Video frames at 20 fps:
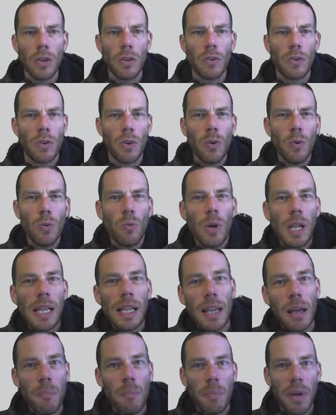So
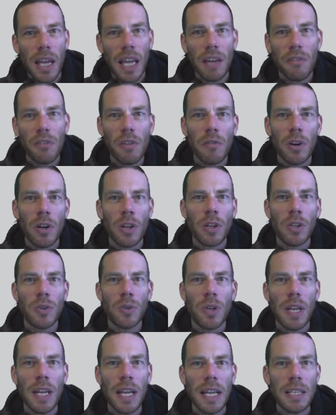welcome back everyone
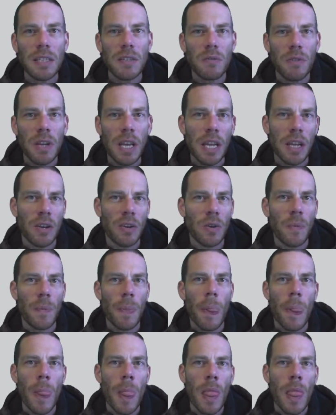to the next video.